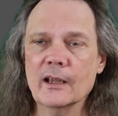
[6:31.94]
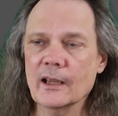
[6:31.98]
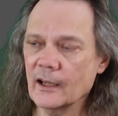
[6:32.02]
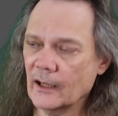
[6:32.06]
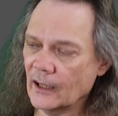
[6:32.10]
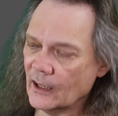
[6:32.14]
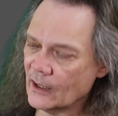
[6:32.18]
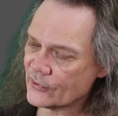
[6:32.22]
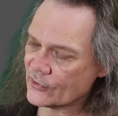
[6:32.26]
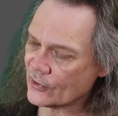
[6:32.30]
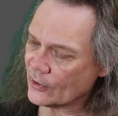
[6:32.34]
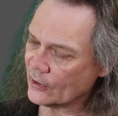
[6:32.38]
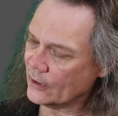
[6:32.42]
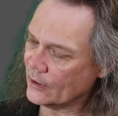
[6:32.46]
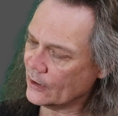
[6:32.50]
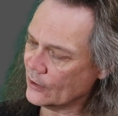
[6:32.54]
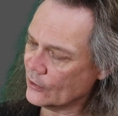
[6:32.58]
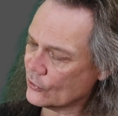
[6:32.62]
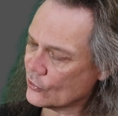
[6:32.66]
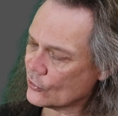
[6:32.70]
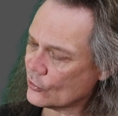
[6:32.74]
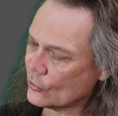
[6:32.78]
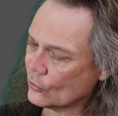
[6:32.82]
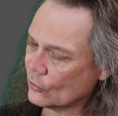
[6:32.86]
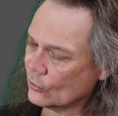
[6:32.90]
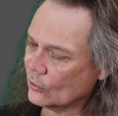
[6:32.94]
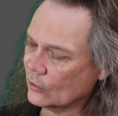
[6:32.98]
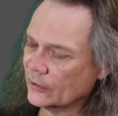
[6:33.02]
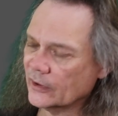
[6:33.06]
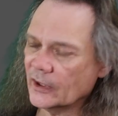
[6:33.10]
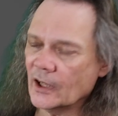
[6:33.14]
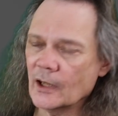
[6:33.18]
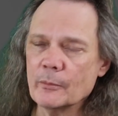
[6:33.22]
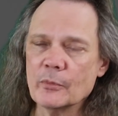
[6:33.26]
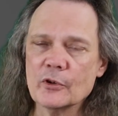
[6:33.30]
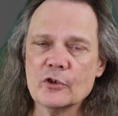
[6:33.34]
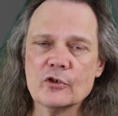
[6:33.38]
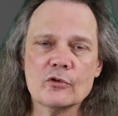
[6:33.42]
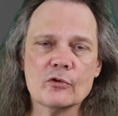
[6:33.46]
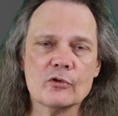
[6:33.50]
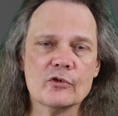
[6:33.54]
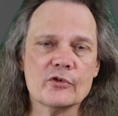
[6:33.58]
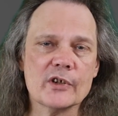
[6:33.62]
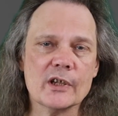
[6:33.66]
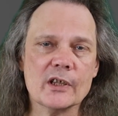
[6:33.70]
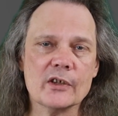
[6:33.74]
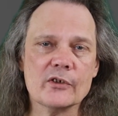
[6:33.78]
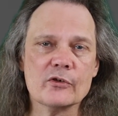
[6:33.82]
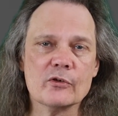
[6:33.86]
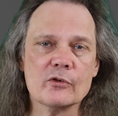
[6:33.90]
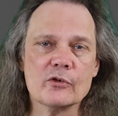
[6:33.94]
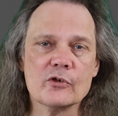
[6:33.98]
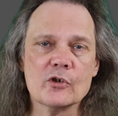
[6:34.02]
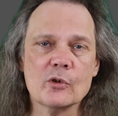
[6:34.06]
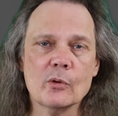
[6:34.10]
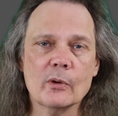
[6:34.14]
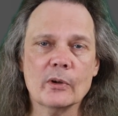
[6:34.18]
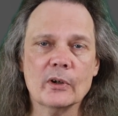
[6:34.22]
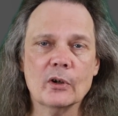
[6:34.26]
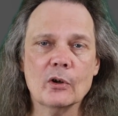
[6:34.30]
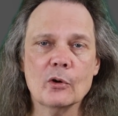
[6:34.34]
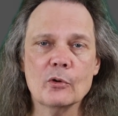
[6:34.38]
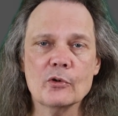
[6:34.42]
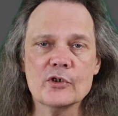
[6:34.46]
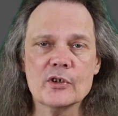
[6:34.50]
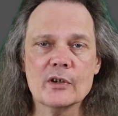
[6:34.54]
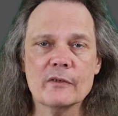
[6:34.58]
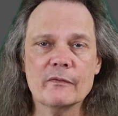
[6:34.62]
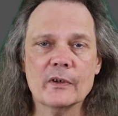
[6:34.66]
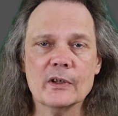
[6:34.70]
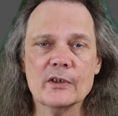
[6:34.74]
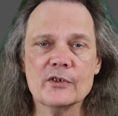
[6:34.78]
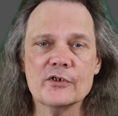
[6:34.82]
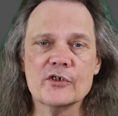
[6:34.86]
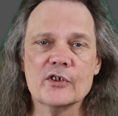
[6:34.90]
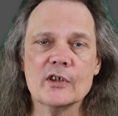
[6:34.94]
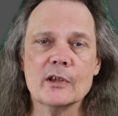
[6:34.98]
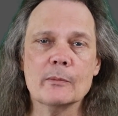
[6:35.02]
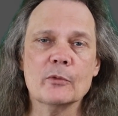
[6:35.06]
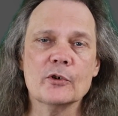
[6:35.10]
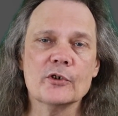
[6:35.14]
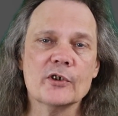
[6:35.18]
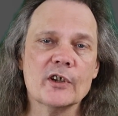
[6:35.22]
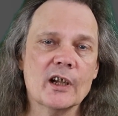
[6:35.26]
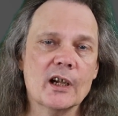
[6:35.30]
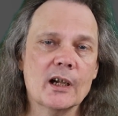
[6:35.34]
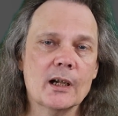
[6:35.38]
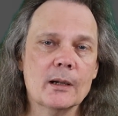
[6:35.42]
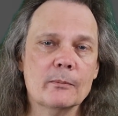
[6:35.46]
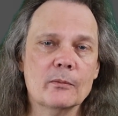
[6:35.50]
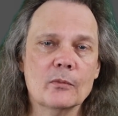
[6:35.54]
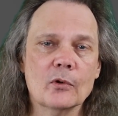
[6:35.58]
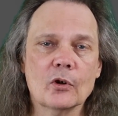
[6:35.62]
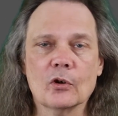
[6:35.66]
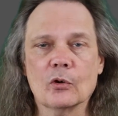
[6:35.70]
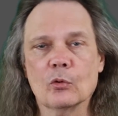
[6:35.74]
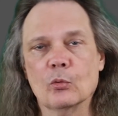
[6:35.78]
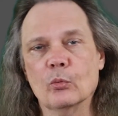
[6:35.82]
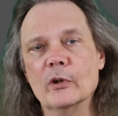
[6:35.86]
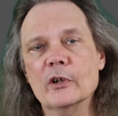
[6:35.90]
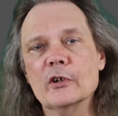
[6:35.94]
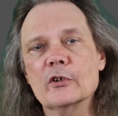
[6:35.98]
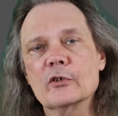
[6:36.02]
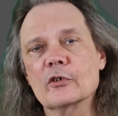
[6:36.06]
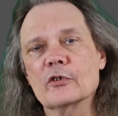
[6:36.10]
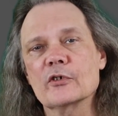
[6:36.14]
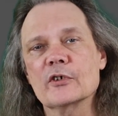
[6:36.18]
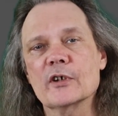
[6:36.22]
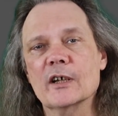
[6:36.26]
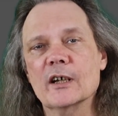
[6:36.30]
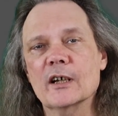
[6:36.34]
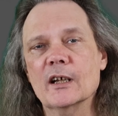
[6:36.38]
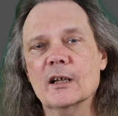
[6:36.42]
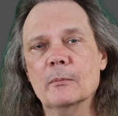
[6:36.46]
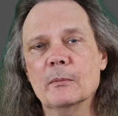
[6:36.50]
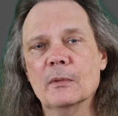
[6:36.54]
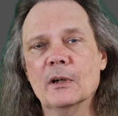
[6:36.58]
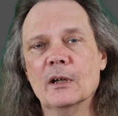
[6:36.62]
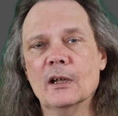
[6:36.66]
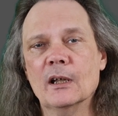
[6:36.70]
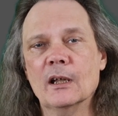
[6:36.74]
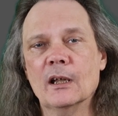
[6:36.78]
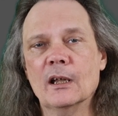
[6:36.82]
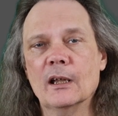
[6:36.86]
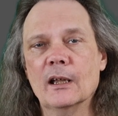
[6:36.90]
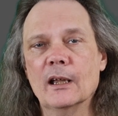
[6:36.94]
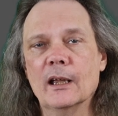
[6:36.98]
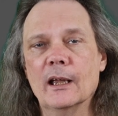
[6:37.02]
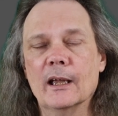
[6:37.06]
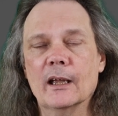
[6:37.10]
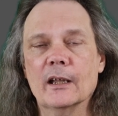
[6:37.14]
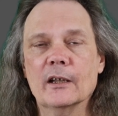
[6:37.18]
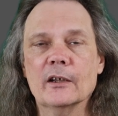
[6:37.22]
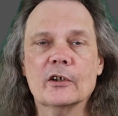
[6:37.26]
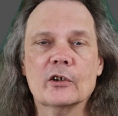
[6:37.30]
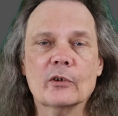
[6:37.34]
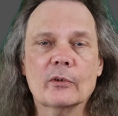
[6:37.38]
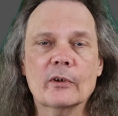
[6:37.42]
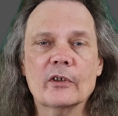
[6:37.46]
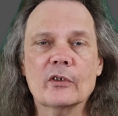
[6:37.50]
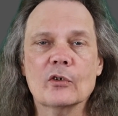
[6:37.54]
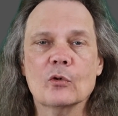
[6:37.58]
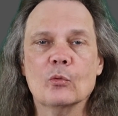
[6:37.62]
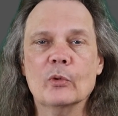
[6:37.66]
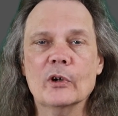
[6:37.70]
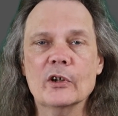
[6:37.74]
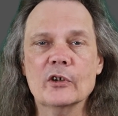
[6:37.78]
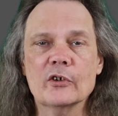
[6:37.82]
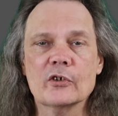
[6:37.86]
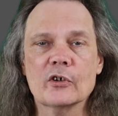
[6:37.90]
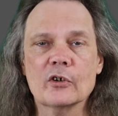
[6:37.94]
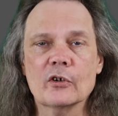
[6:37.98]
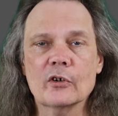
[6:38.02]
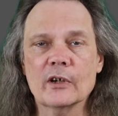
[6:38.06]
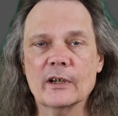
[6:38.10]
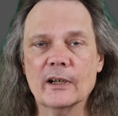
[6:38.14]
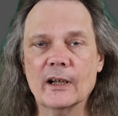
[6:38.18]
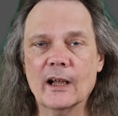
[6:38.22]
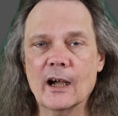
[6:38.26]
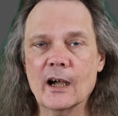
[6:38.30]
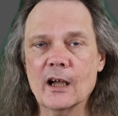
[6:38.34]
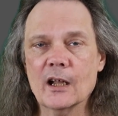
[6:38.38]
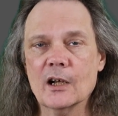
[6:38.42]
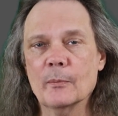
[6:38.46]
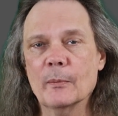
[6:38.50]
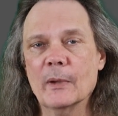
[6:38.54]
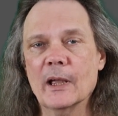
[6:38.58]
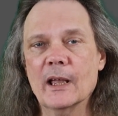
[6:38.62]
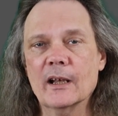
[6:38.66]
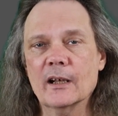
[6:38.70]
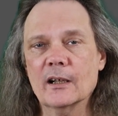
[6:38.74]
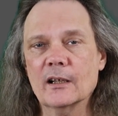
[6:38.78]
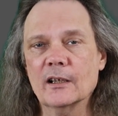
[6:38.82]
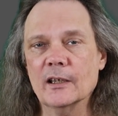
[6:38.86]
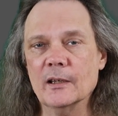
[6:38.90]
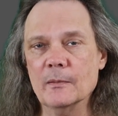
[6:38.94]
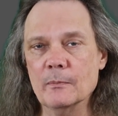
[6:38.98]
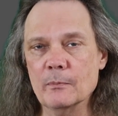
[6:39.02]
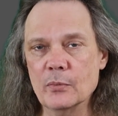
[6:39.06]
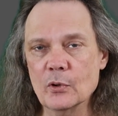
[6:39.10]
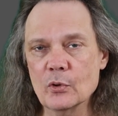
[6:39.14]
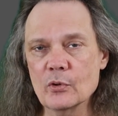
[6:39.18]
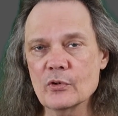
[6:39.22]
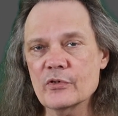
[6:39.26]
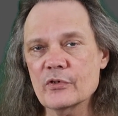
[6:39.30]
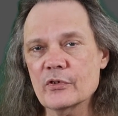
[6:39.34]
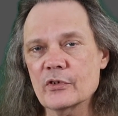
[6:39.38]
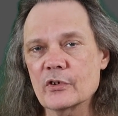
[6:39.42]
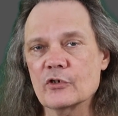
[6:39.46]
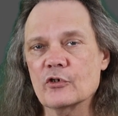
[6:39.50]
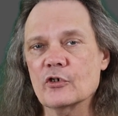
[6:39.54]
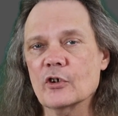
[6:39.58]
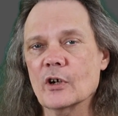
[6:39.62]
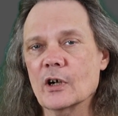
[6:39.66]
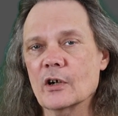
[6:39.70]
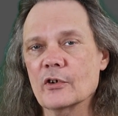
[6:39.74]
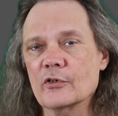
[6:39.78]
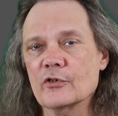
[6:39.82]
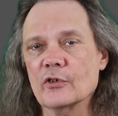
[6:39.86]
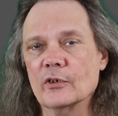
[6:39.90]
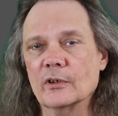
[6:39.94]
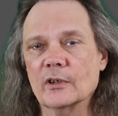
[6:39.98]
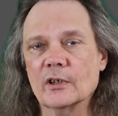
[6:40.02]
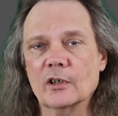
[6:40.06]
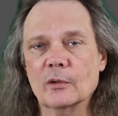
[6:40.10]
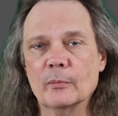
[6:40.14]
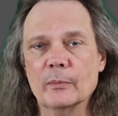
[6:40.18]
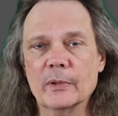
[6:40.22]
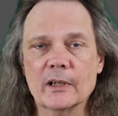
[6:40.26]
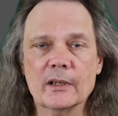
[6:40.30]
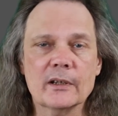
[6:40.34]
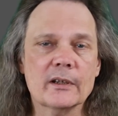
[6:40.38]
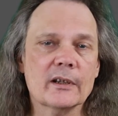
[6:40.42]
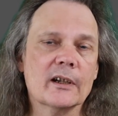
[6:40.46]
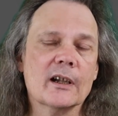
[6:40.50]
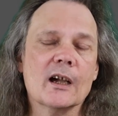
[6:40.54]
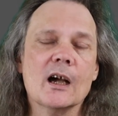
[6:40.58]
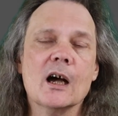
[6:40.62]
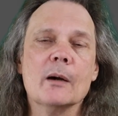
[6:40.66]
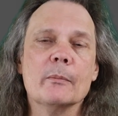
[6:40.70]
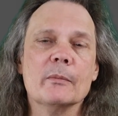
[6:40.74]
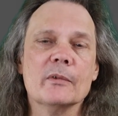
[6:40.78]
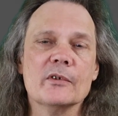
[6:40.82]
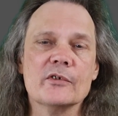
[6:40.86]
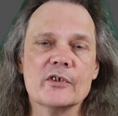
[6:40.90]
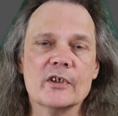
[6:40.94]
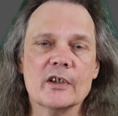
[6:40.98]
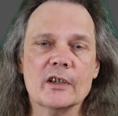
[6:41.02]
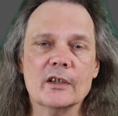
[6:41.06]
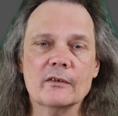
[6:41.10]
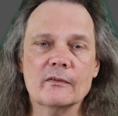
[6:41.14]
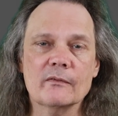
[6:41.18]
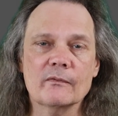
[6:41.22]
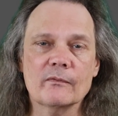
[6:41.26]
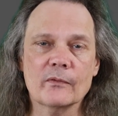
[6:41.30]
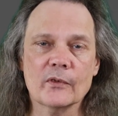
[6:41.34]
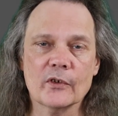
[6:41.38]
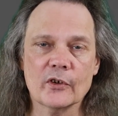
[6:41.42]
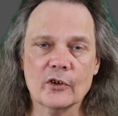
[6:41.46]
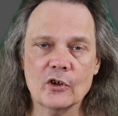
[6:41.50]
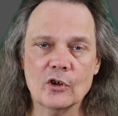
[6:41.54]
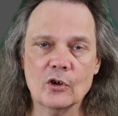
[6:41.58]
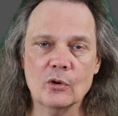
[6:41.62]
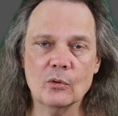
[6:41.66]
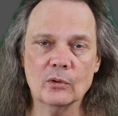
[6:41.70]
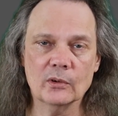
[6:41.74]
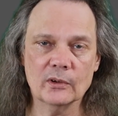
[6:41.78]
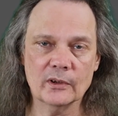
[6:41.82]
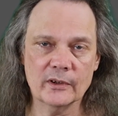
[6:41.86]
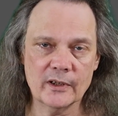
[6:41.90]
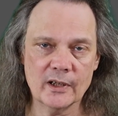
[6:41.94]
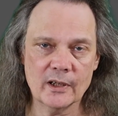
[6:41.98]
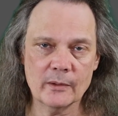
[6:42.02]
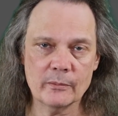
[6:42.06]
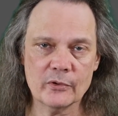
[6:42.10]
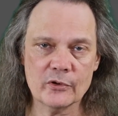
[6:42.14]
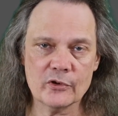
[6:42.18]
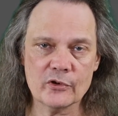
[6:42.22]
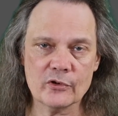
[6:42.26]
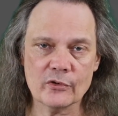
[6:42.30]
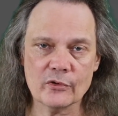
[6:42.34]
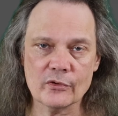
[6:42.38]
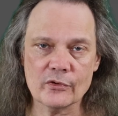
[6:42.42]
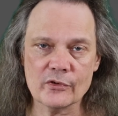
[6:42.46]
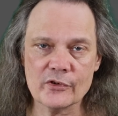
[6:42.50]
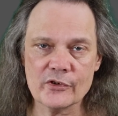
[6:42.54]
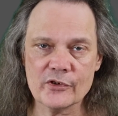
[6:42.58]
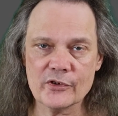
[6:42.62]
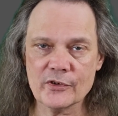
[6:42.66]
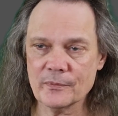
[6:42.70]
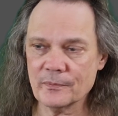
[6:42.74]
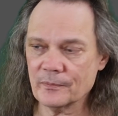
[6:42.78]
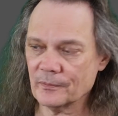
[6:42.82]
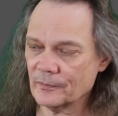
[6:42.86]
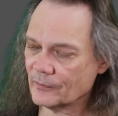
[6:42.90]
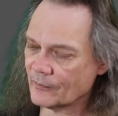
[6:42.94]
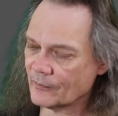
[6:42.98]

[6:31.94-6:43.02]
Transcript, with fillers: It has an internal temperature sensor so it knows if it's summertime or wintertime. And during the winter, it automatically boosts the charge a little bit to compensate for the cold temperatures.